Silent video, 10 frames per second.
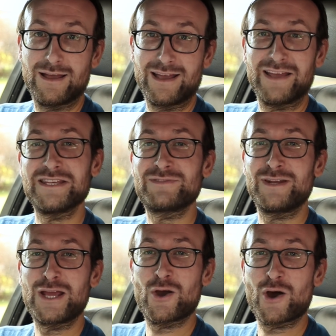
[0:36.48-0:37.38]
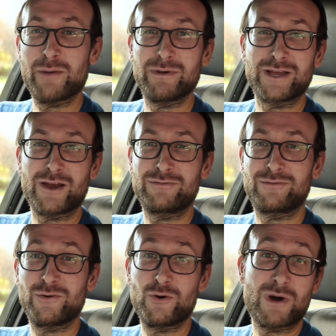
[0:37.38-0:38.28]
In this video I'm going to go
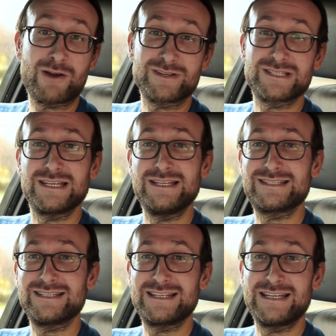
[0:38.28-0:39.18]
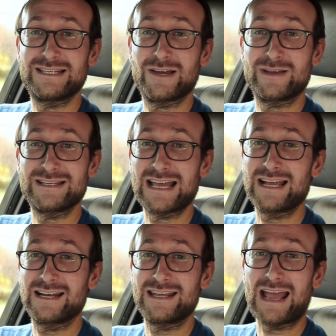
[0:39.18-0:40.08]
through all my receipts and detail
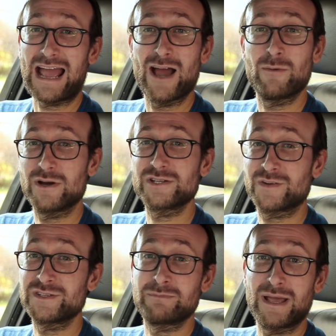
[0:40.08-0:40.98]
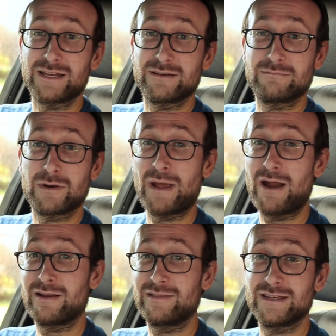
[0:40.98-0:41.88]
exactly how much I've spent
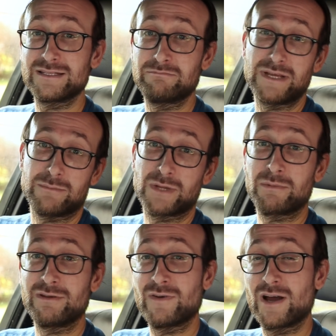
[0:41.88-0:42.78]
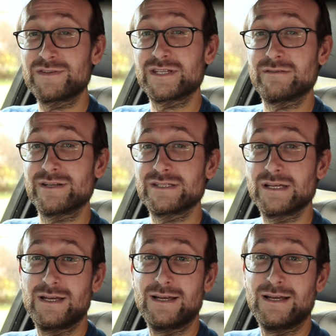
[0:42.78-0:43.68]
repairing this BMW 5 Series.
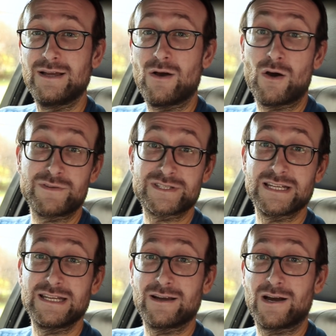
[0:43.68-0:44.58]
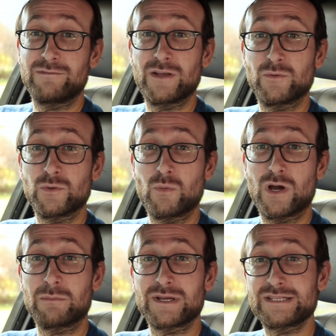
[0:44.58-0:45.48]
Obviously I've done all the
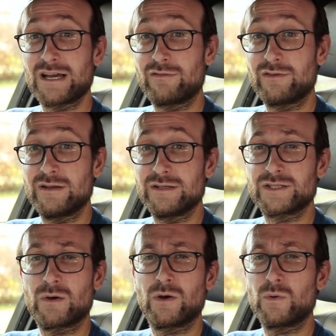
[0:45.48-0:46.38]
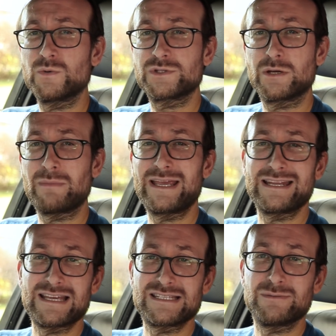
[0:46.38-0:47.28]
work myself, so I'll also make
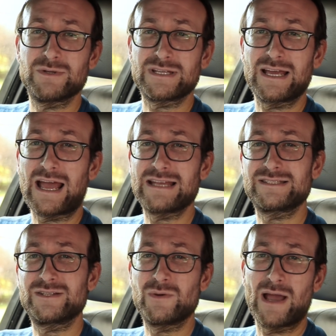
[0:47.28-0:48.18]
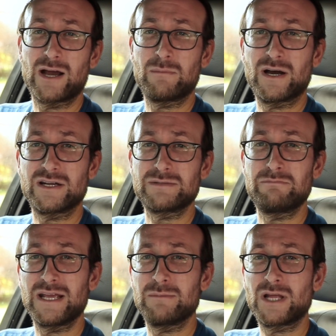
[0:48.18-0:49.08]
an estimate as to how much
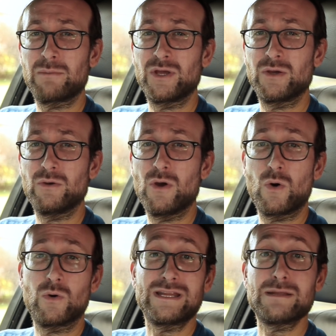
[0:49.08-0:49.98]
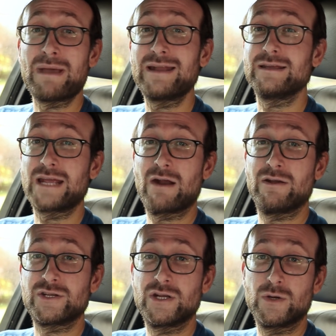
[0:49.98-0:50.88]
BMW or an independent
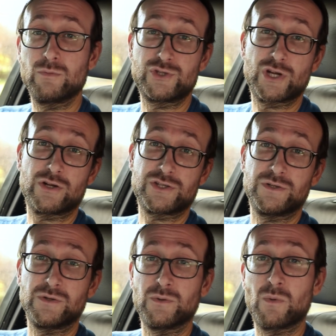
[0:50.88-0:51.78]
garage would charge you to do the